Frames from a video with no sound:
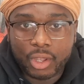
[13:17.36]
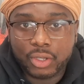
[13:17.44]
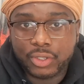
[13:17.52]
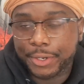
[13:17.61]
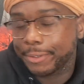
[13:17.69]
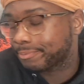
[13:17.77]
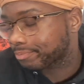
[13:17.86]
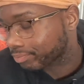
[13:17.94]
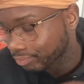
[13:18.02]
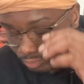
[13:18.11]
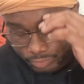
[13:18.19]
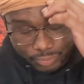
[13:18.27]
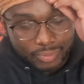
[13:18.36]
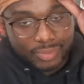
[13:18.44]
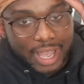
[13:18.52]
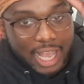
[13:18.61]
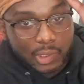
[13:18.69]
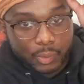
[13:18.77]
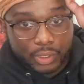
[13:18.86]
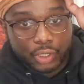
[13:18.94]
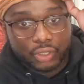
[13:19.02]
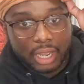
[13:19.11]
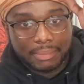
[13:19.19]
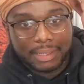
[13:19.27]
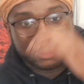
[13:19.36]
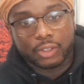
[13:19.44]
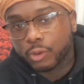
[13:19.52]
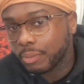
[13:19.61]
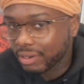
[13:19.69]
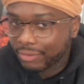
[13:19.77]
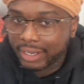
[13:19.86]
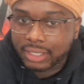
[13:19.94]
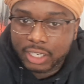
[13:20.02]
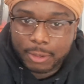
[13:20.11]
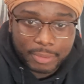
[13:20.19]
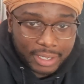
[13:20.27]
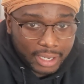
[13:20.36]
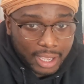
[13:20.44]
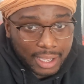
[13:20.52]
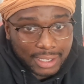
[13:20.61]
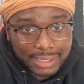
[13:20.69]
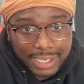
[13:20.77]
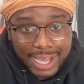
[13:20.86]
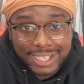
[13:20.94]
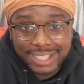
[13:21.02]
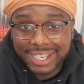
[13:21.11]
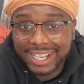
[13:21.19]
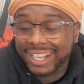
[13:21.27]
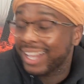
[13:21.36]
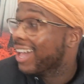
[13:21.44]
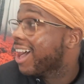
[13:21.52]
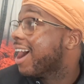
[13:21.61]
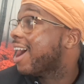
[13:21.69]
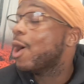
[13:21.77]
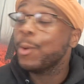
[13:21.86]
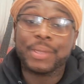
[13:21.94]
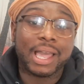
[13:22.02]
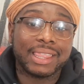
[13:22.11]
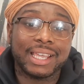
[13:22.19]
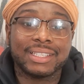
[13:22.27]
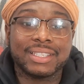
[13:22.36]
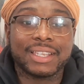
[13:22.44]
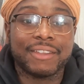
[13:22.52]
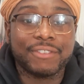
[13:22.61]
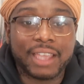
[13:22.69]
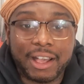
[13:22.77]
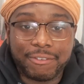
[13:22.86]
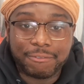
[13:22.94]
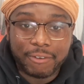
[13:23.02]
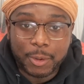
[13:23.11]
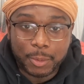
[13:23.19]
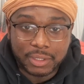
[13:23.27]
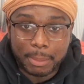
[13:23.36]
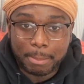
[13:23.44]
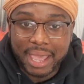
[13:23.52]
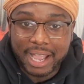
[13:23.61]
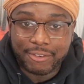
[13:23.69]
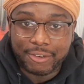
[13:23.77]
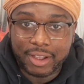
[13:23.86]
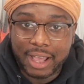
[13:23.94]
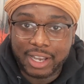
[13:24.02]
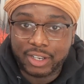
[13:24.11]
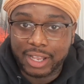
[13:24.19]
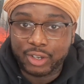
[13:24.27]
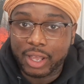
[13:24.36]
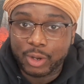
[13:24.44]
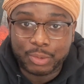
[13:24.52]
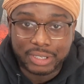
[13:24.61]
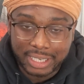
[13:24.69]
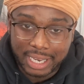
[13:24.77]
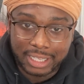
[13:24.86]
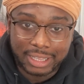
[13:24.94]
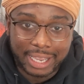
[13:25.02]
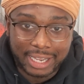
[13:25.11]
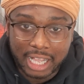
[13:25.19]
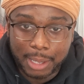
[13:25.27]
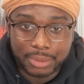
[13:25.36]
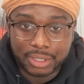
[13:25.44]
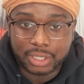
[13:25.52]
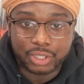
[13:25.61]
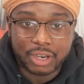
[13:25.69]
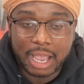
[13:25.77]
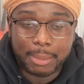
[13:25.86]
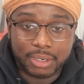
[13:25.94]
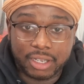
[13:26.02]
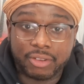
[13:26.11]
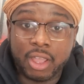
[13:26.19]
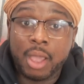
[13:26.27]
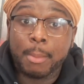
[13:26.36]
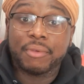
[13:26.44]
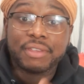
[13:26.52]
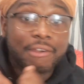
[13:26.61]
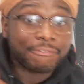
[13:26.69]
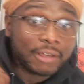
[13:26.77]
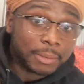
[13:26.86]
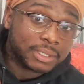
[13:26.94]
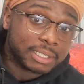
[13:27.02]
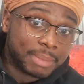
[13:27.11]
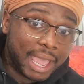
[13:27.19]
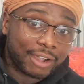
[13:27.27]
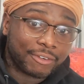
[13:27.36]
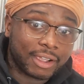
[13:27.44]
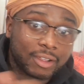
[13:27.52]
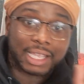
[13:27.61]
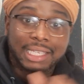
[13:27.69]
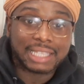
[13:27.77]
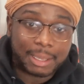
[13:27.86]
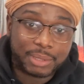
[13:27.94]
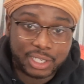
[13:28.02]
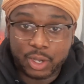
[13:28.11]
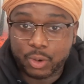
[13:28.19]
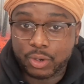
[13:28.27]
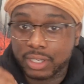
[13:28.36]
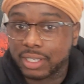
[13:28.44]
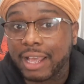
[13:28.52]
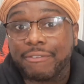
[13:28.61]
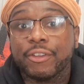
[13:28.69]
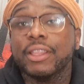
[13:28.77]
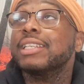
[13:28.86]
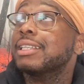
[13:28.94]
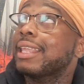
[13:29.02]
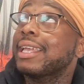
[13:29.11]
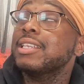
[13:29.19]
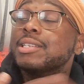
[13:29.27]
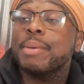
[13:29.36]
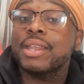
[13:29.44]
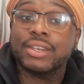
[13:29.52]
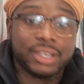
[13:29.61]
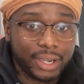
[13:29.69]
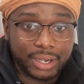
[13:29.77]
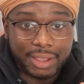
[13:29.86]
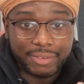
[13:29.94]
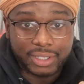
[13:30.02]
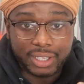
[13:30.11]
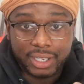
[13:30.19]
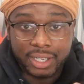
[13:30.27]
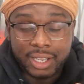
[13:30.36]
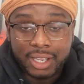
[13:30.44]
So, I just wanted to drop that a little bit right there, man. I'll catch y'all. I hope y'all like this. If y'all fuck with the background, I know I don't be saying to like, comment, and subscribe enough. But if y'all fuck with this background, like, let me know. Because I feel like the lighting's better in here and everything.